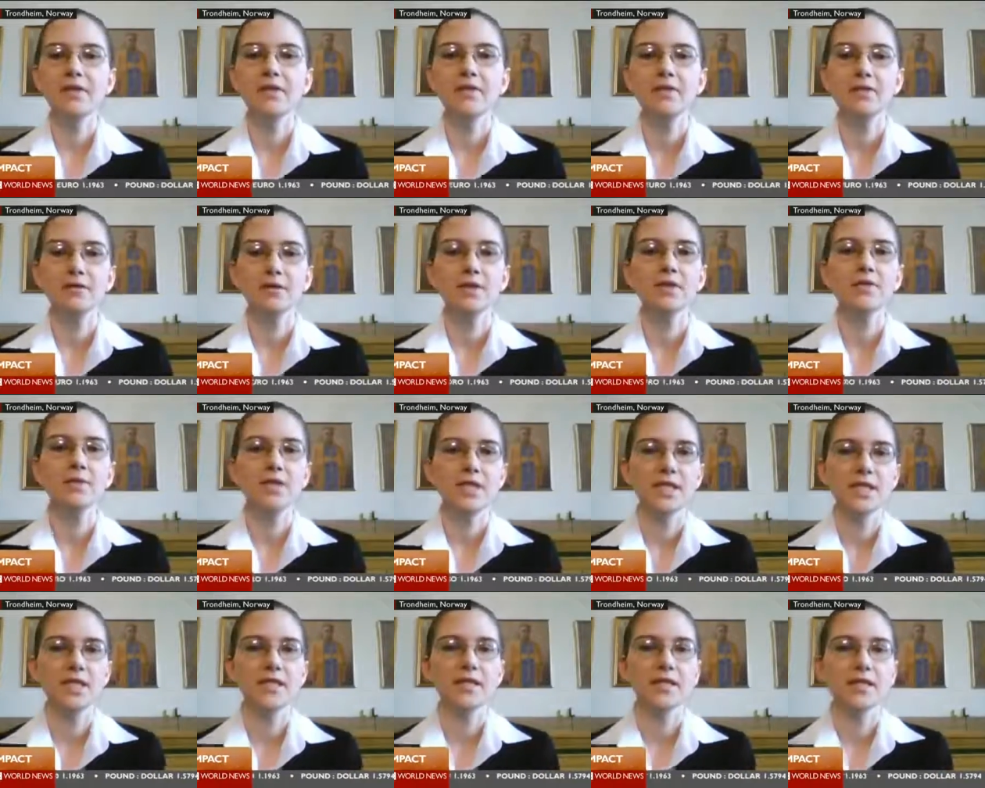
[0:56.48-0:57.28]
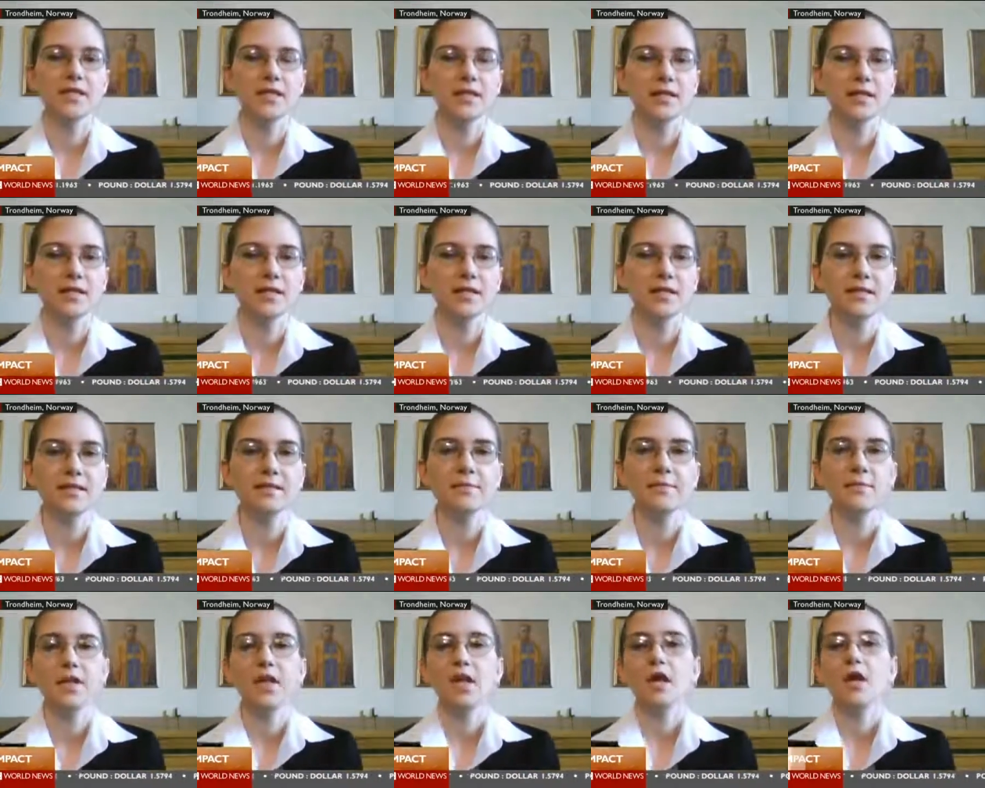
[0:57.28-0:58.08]
you what we did in the study.
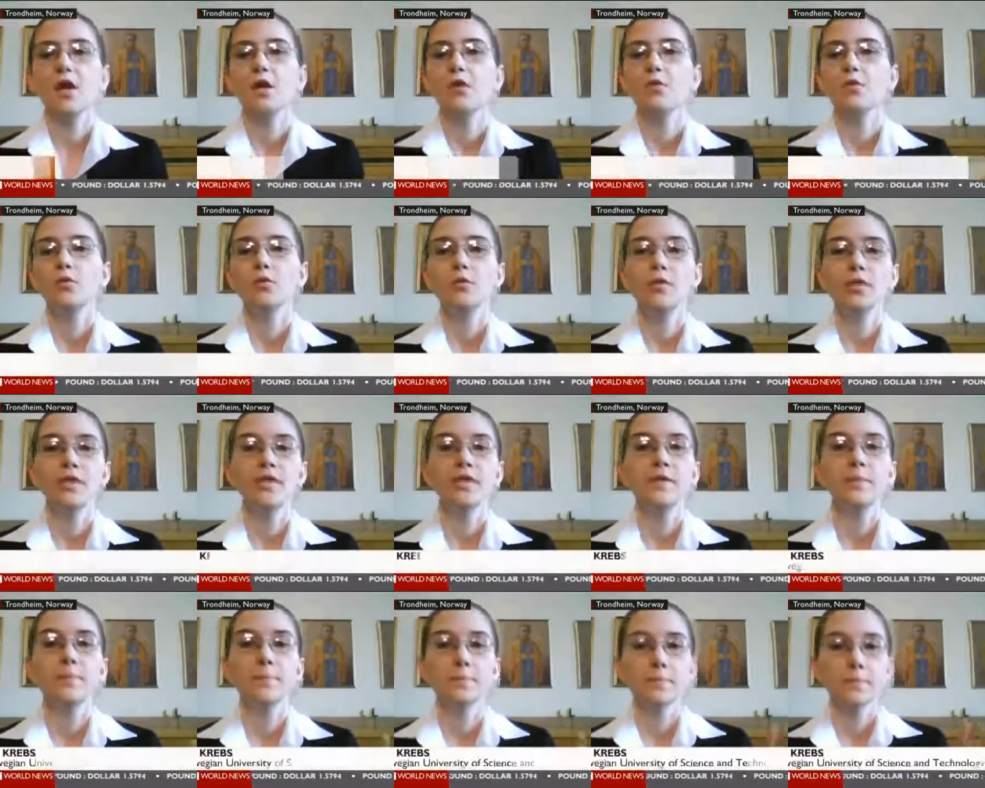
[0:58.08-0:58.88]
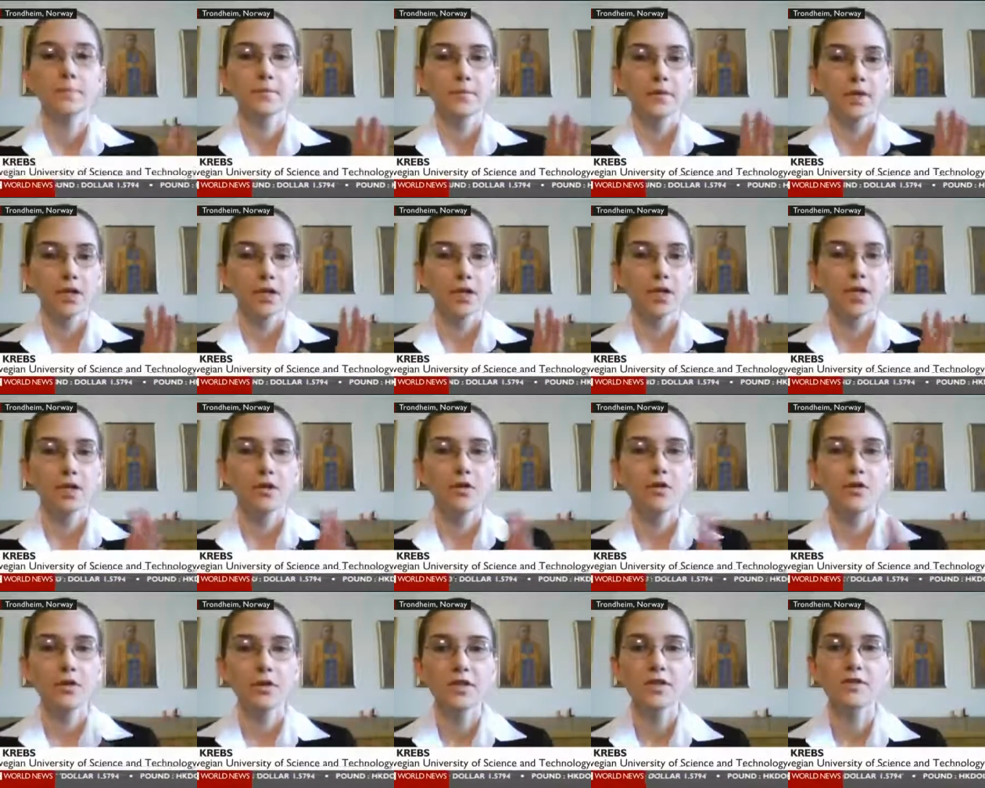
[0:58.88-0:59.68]
We
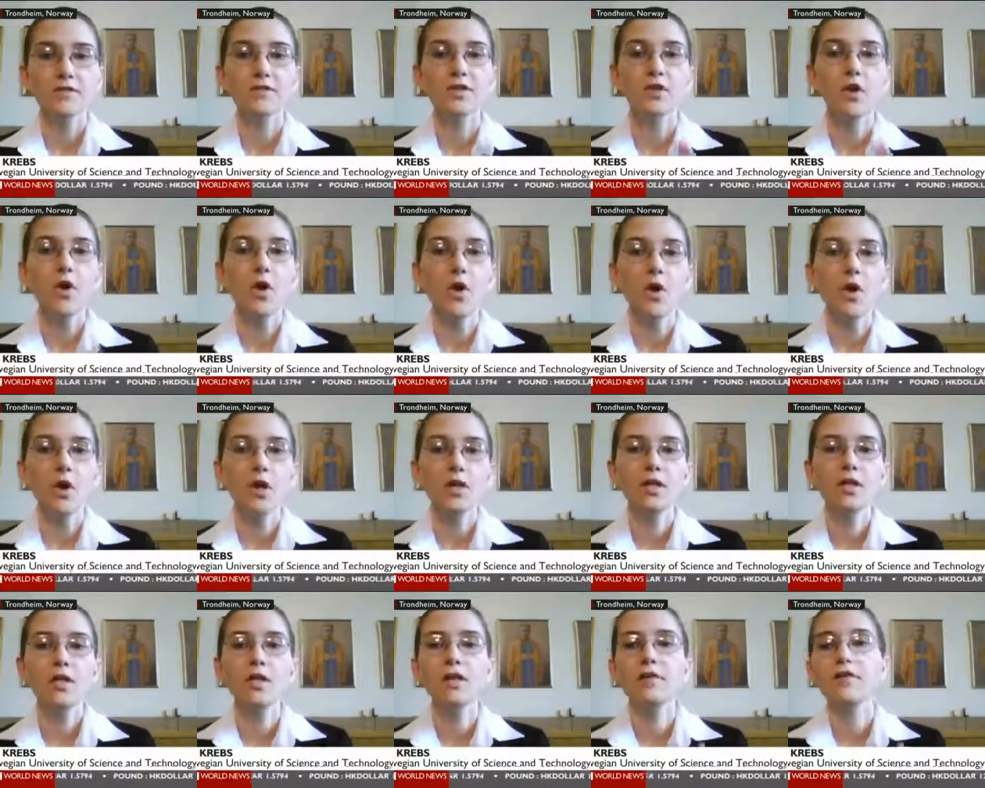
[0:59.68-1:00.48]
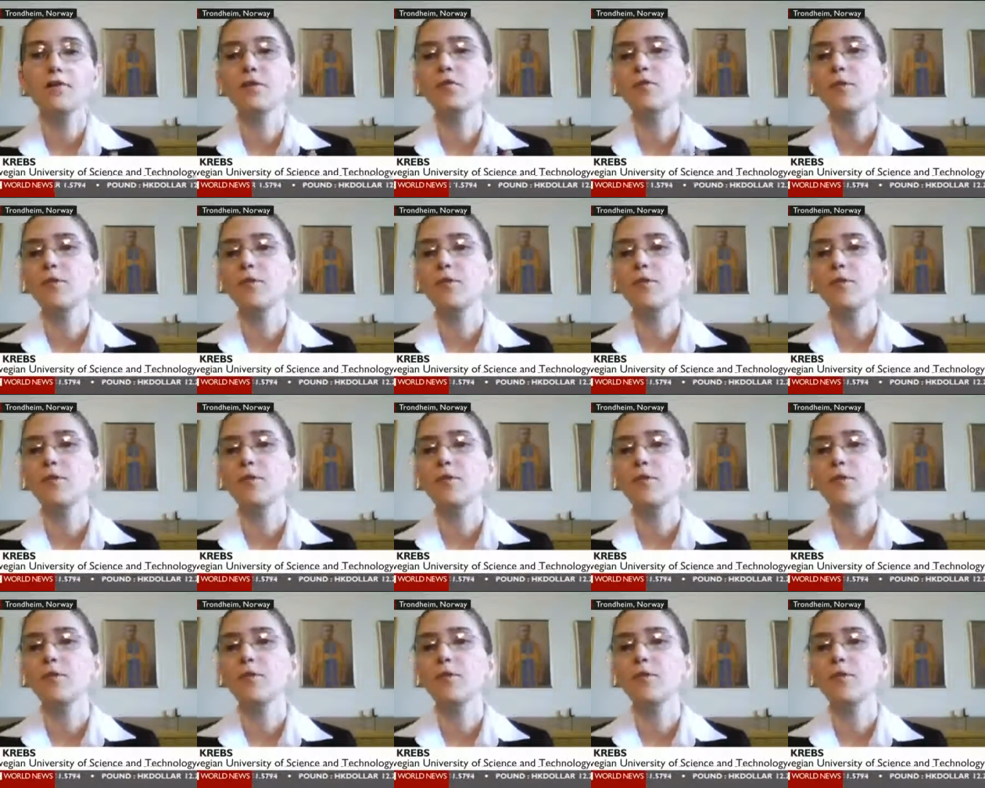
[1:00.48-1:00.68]
looked for all of the